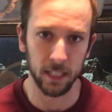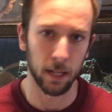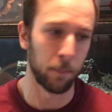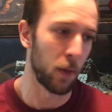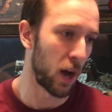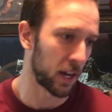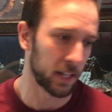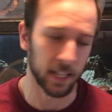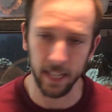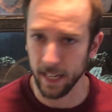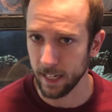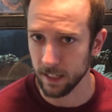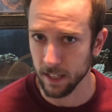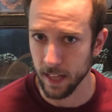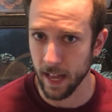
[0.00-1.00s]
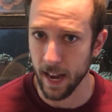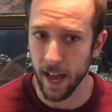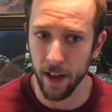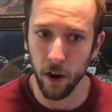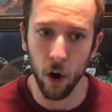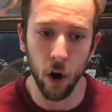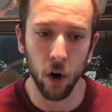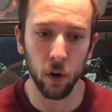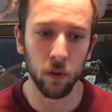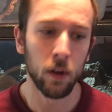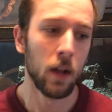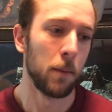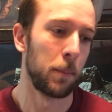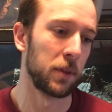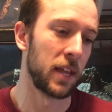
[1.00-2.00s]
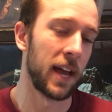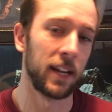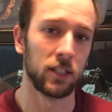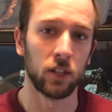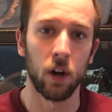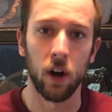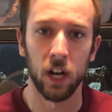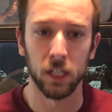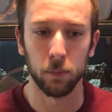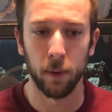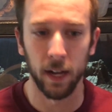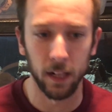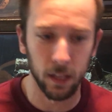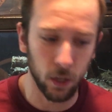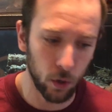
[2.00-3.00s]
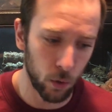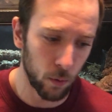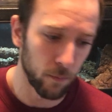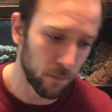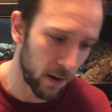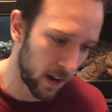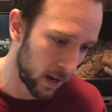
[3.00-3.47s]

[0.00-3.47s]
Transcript: I'm not going to get into that at all, but that is caused by low